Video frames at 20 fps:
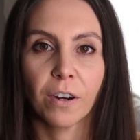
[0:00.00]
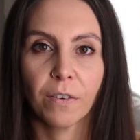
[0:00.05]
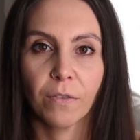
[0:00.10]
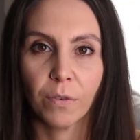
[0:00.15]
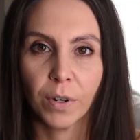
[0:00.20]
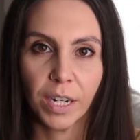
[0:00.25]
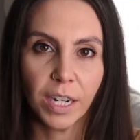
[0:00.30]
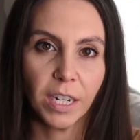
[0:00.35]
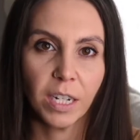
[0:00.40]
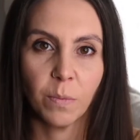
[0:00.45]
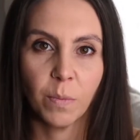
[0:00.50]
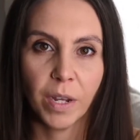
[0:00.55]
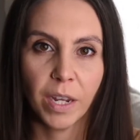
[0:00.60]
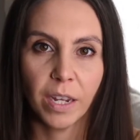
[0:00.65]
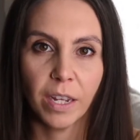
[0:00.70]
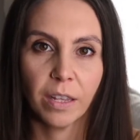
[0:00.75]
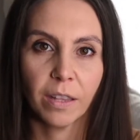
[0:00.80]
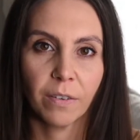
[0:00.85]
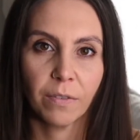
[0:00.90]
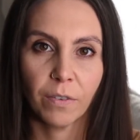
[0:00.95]
if we need to
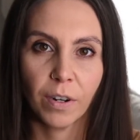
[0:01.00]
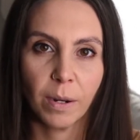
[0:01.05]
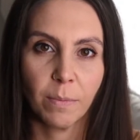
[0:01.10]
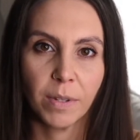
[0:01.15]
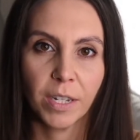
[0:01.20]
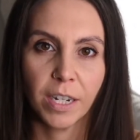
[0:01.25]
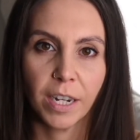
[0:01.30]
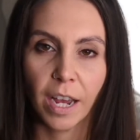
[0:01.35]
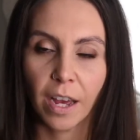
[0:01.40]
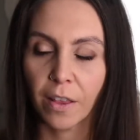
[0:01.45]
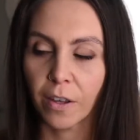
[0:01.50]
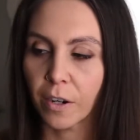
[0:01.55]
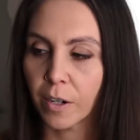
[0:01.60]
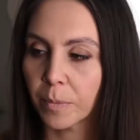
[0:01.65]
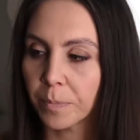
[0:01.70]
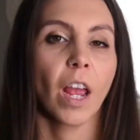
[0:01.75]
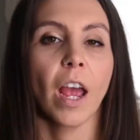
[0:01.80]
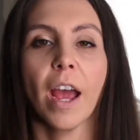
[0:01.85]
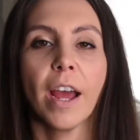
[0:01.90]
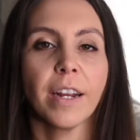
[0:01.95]
be in the frames
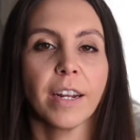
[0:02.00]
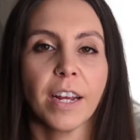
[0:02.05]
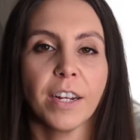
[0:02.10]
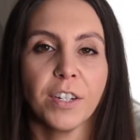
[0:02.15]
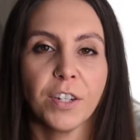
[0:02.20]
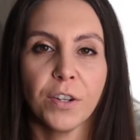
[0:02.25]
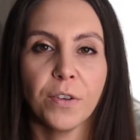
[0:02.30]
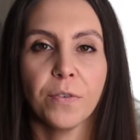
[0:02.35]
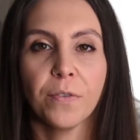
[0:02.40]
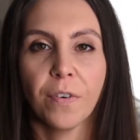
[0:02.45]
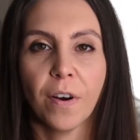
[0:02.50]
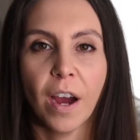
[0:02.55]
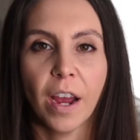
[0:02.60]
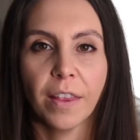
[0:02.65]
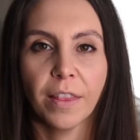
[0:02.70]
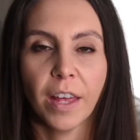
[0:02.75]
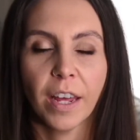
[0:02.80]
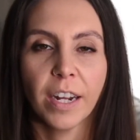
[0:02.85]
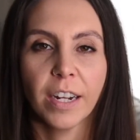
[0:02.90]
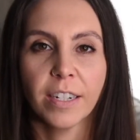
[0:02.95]
together. And I do
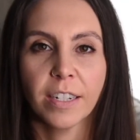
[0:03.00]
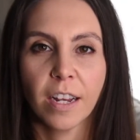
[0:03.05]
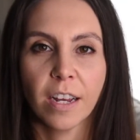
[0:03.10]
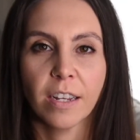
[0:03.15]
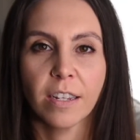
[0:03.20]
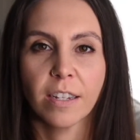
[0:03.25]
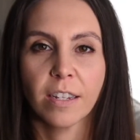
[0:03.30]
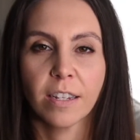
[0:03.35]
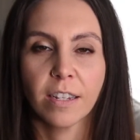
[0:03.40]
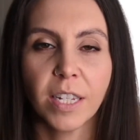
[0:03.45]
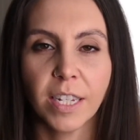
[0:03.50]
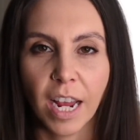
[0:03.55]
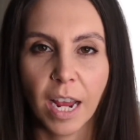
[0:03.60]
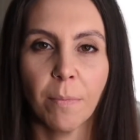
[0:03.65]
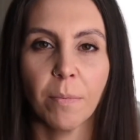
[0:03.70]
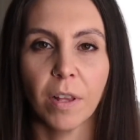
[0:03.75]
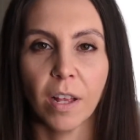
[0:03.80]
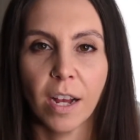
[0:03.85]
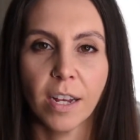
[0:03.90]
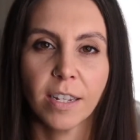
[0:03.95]
find that it does
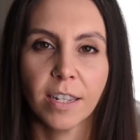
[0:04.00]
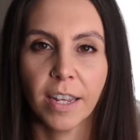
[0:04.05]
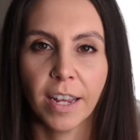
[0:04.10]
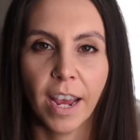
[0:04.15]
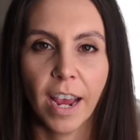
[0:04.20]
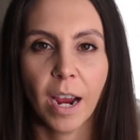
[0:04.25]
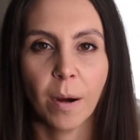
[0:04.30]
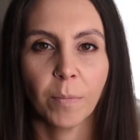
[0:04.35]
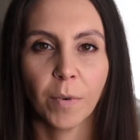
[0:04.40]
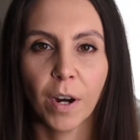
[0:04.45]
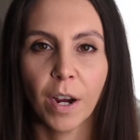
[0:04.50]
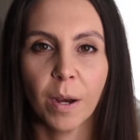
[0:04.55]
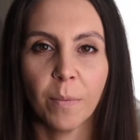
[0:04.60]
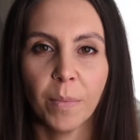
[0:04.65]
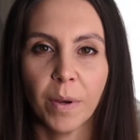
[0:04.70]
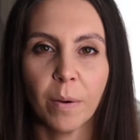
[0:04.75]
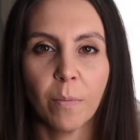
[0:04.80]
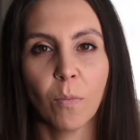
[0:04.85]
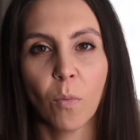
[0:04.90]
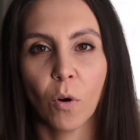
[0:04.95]
stabilize the camera a
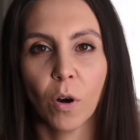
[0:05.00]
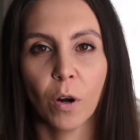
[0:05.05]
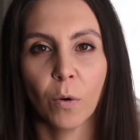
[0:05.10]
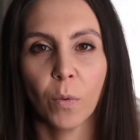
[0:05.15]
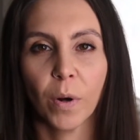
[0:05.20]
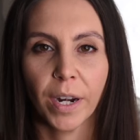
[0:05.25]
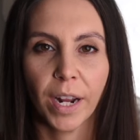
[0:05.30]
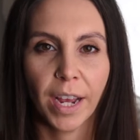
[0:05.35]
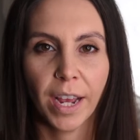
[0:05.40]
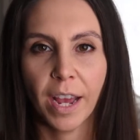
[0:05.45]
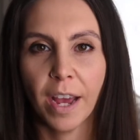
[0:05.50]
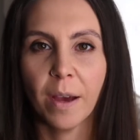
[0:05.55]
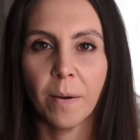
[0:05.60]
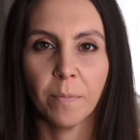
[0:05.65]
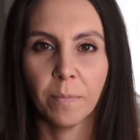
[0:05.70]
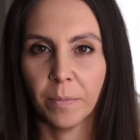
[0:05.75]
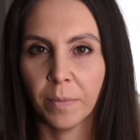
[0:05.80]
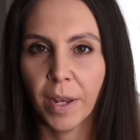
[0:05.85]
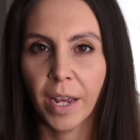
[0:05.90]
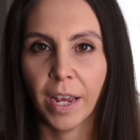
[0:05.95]
bit more when I
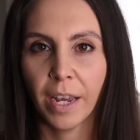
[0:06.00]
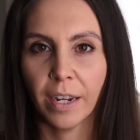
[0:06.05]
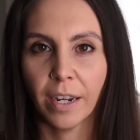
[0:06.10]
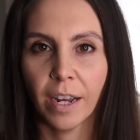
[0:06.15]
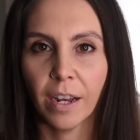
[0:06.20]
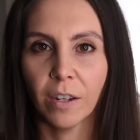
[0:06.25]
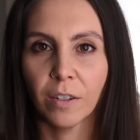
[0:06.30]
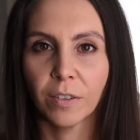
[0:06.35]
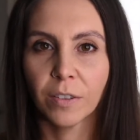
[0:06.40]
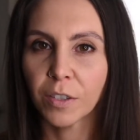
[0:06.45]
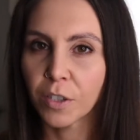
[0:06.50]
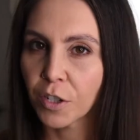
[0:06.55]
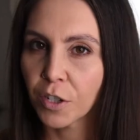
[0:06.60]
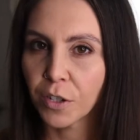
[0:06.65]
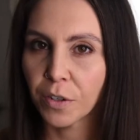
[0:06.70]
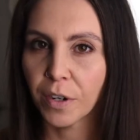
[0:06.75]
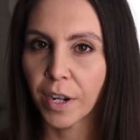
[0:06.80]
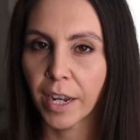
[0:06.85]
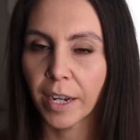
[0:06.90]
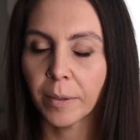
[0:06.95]
am handheld
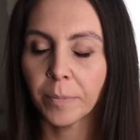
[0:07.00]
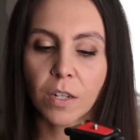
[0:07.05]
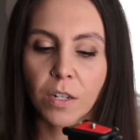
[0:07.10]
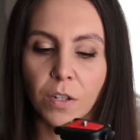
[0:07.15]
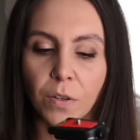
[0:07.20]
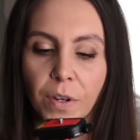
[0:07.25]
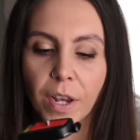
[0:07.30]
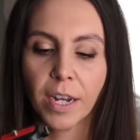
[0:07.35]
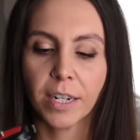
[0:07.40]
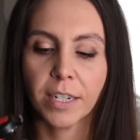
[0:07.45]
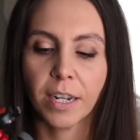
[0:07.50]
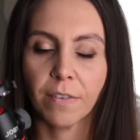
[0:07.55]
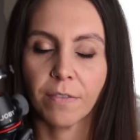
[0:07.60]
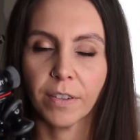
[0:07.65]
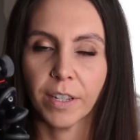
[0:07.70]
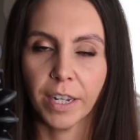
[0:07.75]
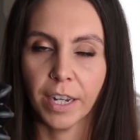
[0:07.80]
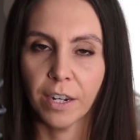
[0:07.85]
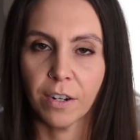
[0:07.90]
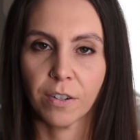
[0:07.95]
shooting. So yeah,
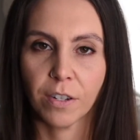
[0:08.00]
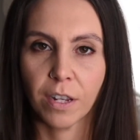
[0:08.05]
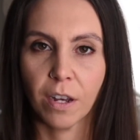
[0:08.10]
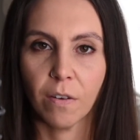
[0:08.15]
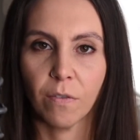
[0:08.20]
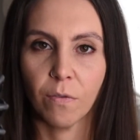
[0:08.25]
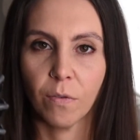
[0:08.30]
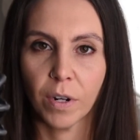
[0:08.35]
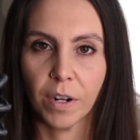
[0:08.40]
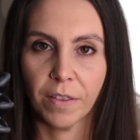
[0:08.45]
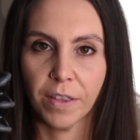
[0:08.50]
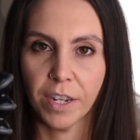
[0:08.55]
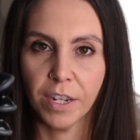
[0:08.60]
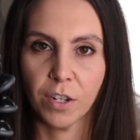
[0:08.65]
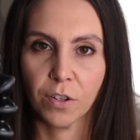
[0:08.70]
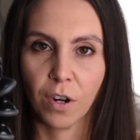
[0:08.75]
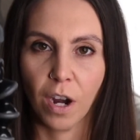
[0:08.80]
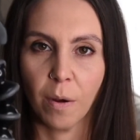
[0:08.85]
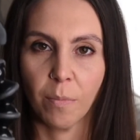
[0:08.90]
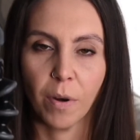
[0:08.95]
definitely get yourself one of
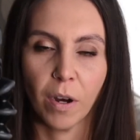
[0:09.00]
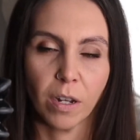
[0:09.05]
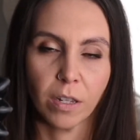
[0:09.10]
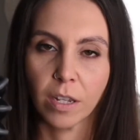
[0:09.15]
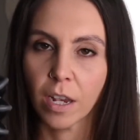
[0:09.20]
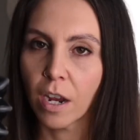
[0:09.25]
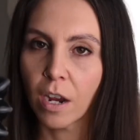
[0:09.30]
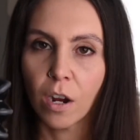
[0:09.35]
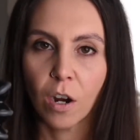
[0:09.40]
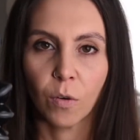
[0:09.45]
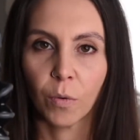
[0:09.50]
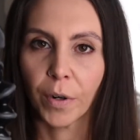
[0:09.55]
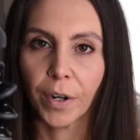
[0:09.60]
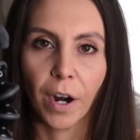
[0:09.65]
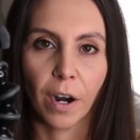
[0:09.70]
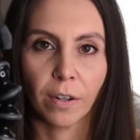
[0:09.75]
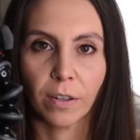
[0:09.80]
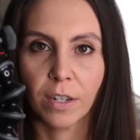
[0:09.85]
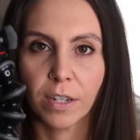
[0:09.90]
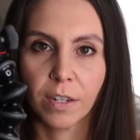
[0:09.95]
these tripods
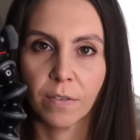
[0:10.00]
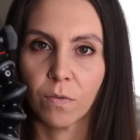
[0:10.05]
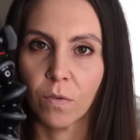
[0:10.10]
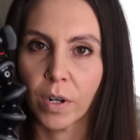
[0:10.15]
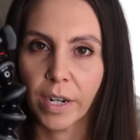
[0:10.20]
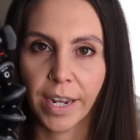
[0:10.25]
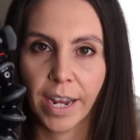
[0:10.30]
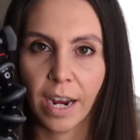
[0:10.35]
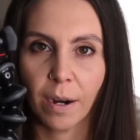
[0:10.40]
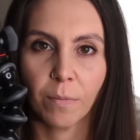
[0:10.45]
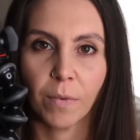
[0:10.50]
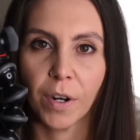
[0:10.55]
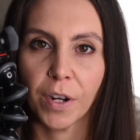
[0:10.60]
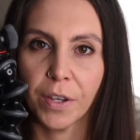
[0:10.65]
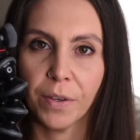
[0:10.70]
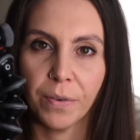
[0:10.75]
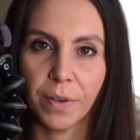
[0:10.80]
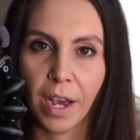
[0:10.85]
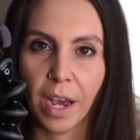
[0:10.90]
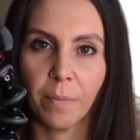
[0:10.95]
regardless of what camera
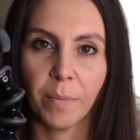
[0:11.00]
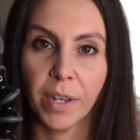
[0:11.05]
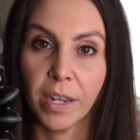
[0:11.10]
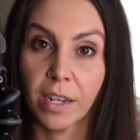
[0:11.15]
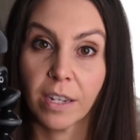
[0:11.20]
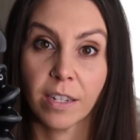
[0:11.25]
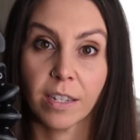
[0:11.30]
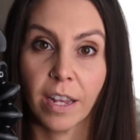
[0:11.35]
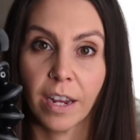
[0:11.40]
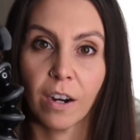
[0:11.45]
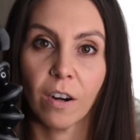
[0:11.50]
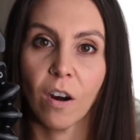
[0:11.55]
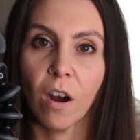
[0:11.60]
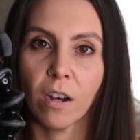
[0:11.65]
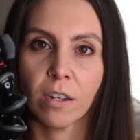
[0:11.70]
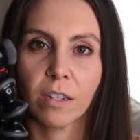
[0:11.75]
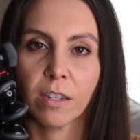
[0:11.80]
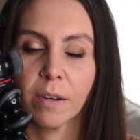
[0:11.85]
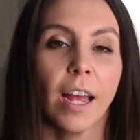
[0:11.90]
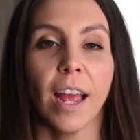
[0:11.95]
you get because they are
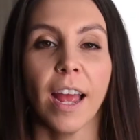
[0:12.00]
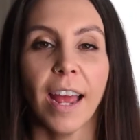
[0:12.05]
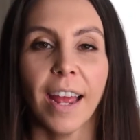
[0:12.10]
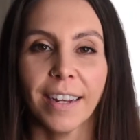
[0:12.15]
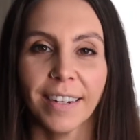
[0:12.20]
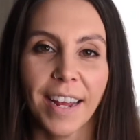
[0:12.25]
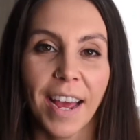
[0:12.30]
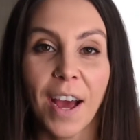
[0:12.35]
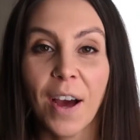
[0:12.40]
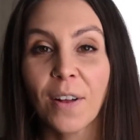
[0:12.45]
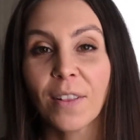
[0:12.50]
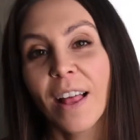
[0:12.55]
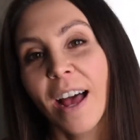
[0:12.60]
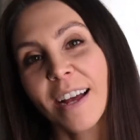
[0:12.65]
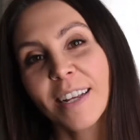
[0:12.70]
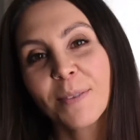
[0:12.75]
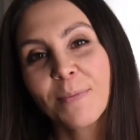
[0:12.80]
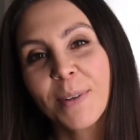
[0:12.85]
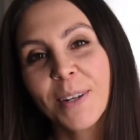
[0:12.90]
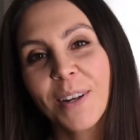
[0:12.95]
awesome. And now
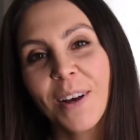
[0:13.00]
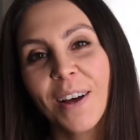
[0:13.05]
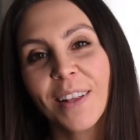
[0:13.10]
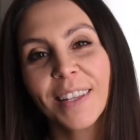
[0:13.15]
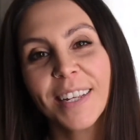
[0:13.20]
last but not